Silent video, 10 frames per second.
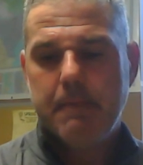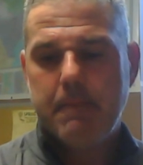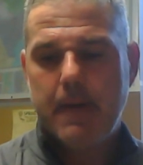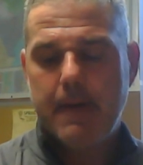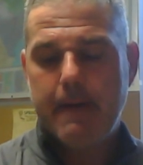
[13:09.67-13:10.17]

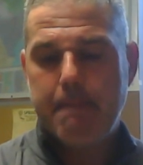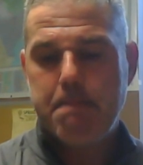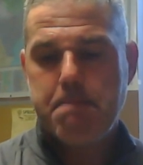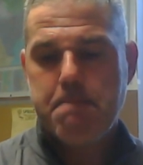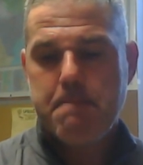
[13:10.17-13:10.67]

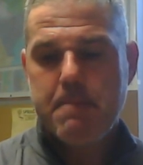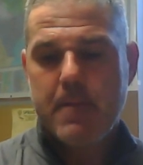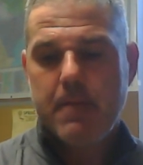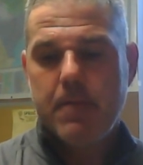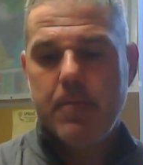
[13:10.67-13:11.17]

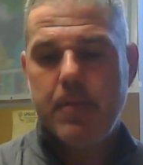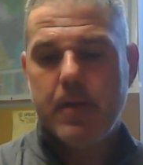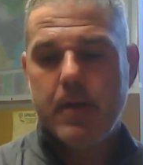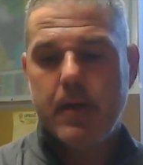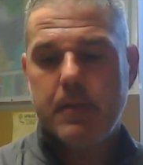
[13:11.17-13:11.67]

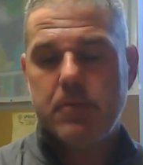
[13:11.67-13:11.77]
The